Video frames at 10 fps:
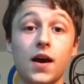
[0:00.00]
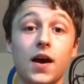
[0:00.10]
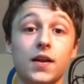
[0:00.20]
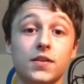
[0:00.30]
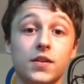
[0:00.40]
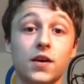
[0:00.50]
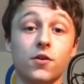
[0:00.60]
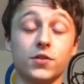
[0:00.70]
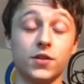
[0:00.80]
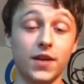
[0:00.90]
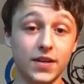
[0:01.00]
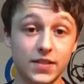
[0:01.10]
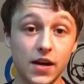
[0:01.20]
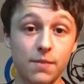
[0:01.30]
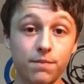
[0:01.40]
And until
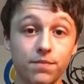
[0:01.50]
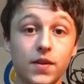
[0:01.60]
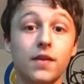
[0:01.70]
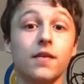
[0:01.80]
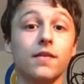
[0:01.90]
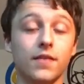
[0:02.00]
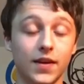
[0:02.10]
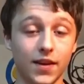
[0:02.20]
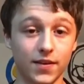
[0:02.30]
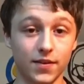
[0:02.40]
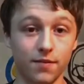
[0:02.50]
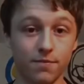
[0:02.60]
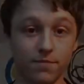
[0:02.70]
next time, see you later.